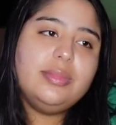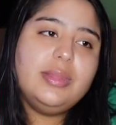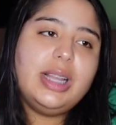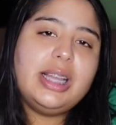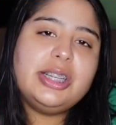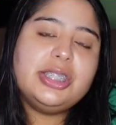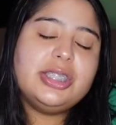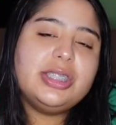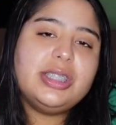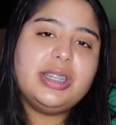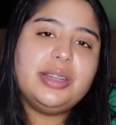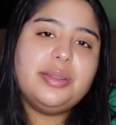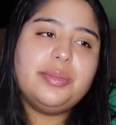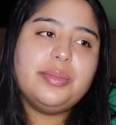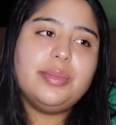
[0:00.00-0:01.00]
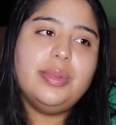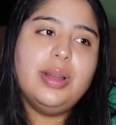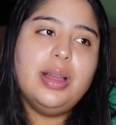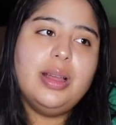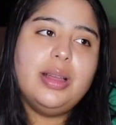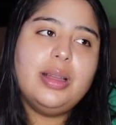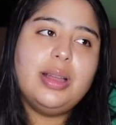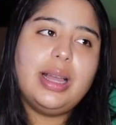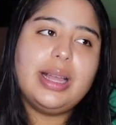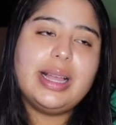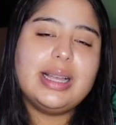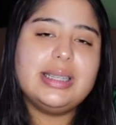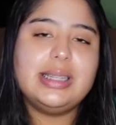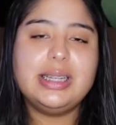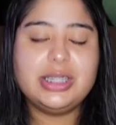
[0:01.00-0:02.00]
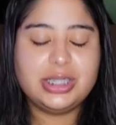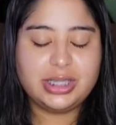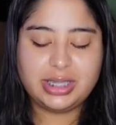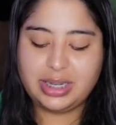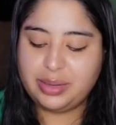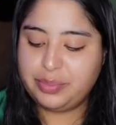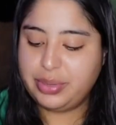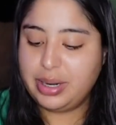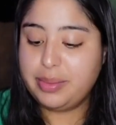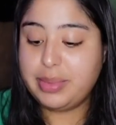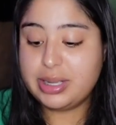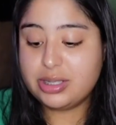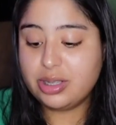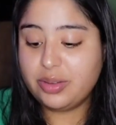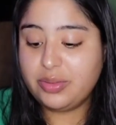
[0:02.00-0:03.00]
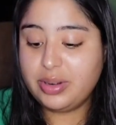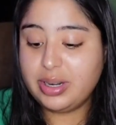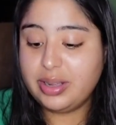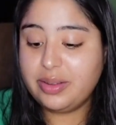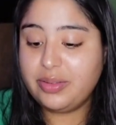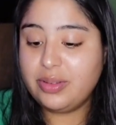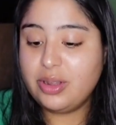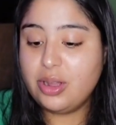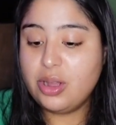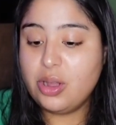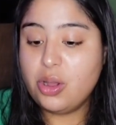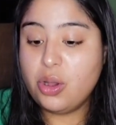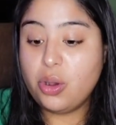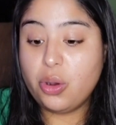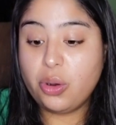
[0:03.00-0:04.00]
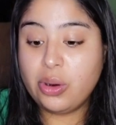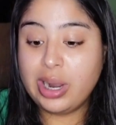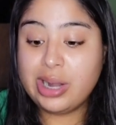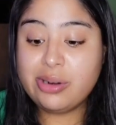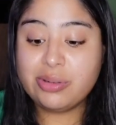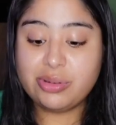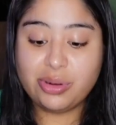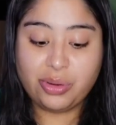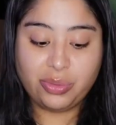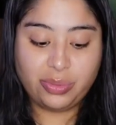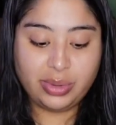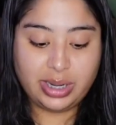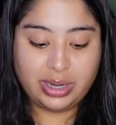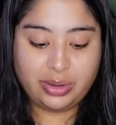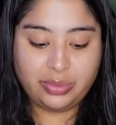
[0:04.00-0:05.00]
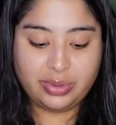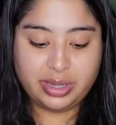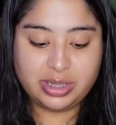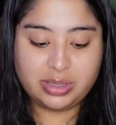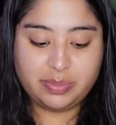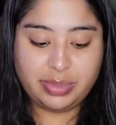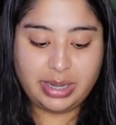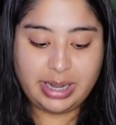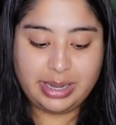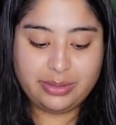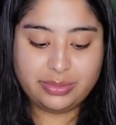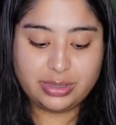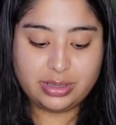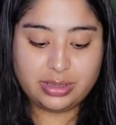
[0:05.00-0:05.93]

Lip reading: I guess I just didn't prep myself enough, or I don't know what it was, but I'm